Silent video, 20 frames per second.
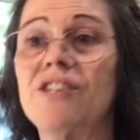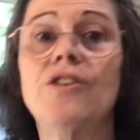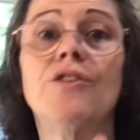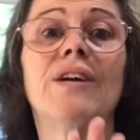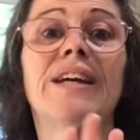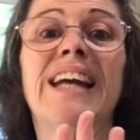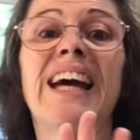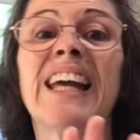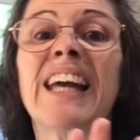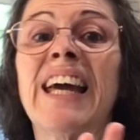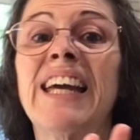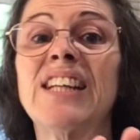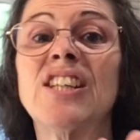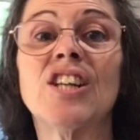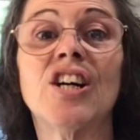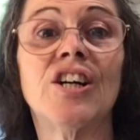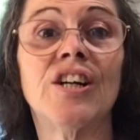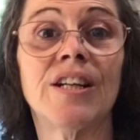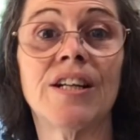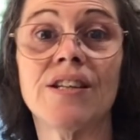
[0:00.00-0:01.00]
You can hang a
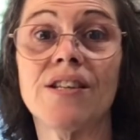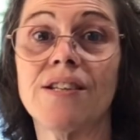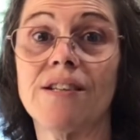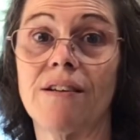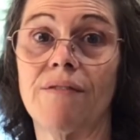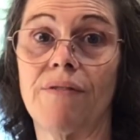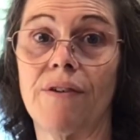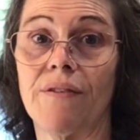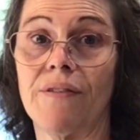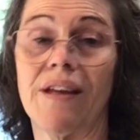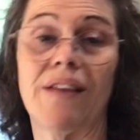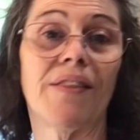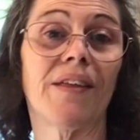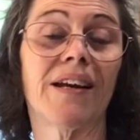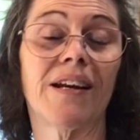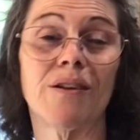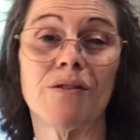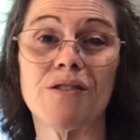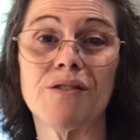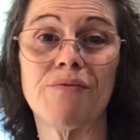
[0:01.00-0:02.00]
ton of stuff on that
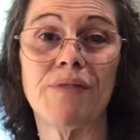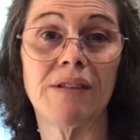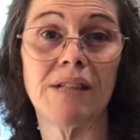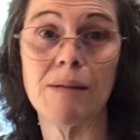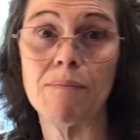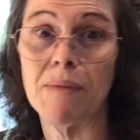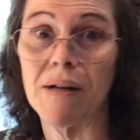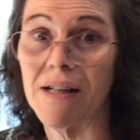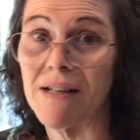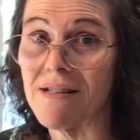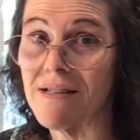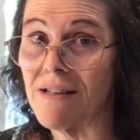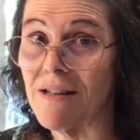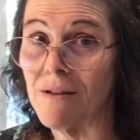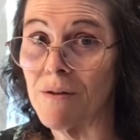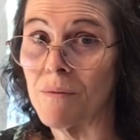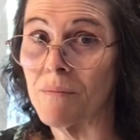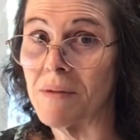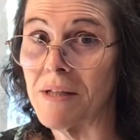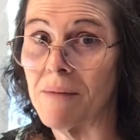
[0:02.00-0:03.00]
thing. It was $50 at
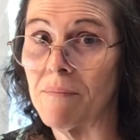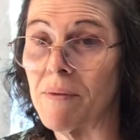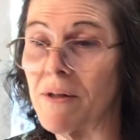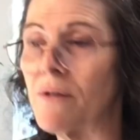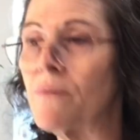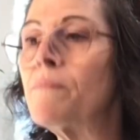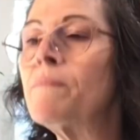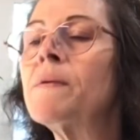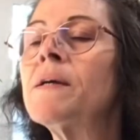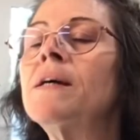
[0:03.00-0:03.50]
Home Depot.